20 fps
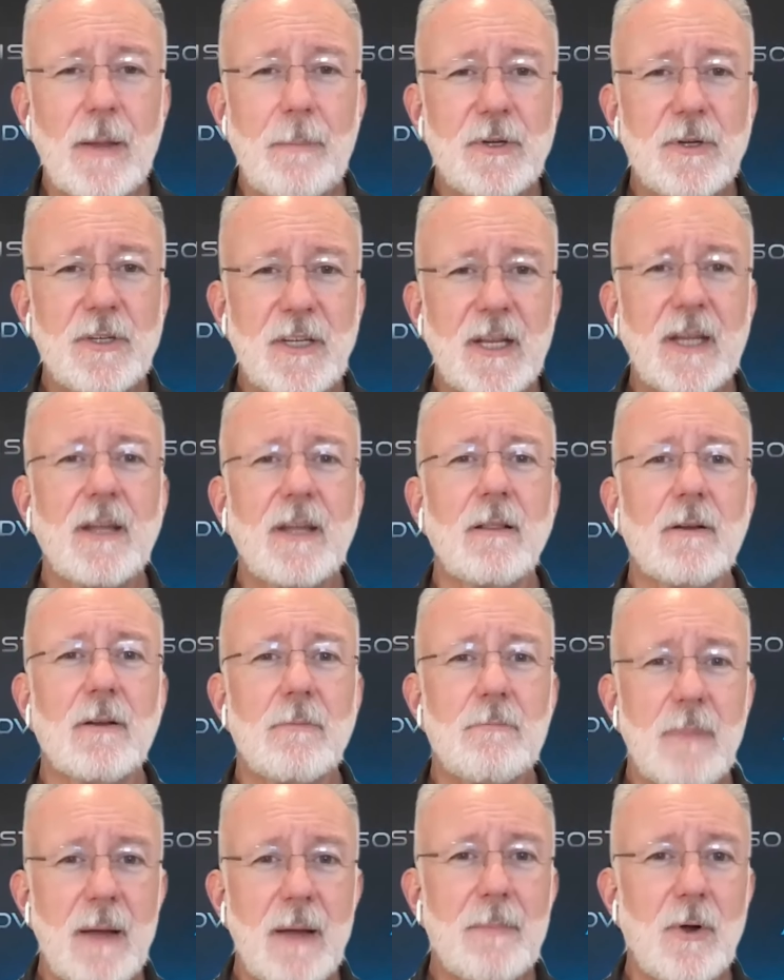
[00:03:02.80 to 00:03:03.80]
a
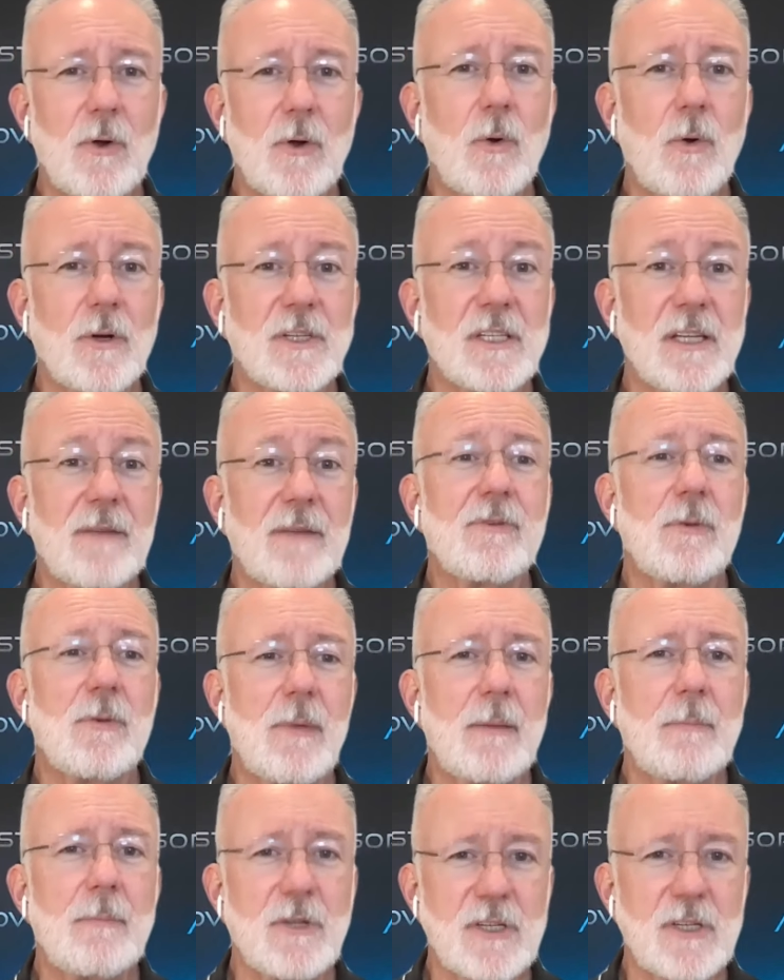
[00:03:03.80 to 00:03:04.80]
particular member or several
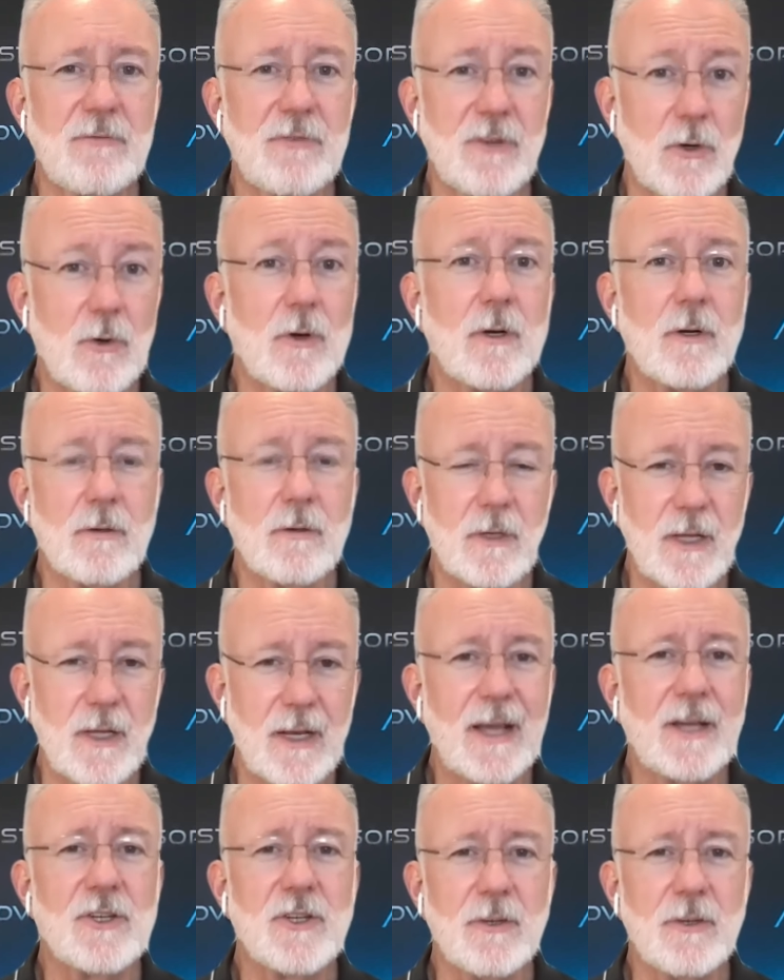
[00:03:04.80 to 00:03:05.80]
members of your
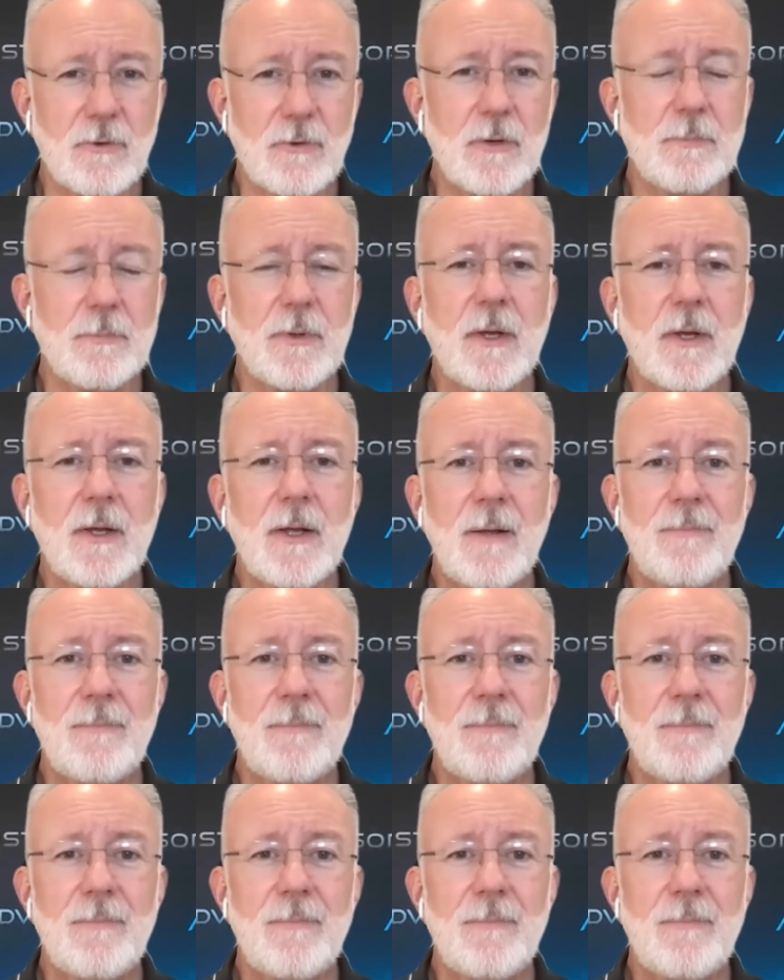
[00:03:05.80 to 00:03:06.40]
connection group,